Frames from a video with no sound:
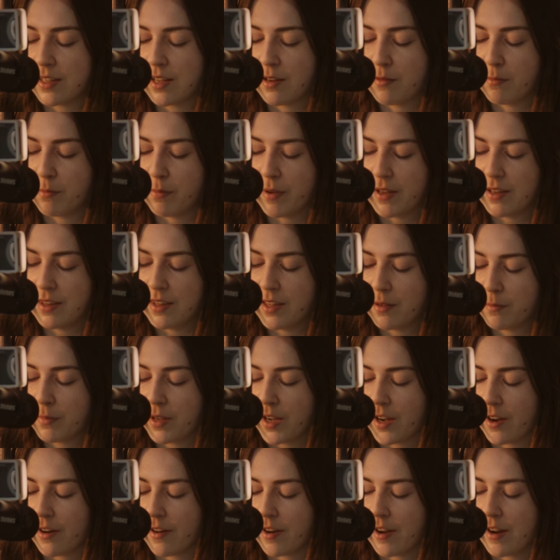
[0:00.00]
and bid them
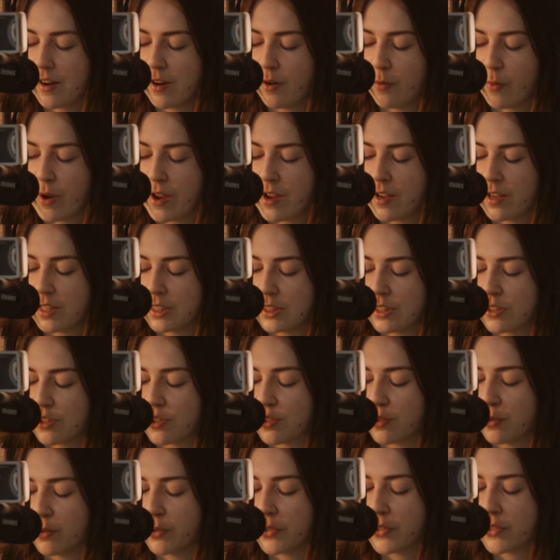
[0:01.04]
carry it away on their
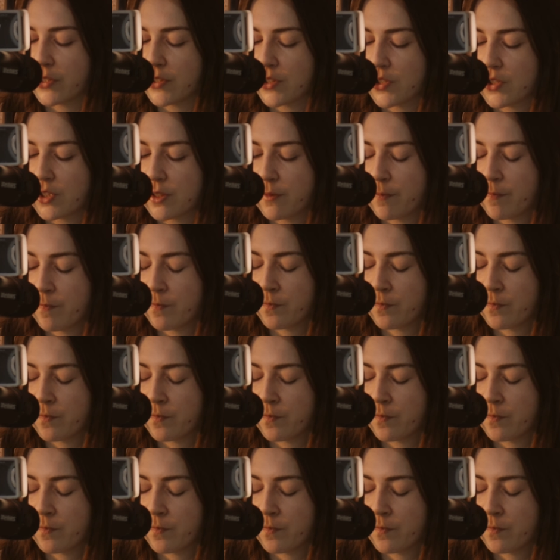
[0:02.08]
shoulders.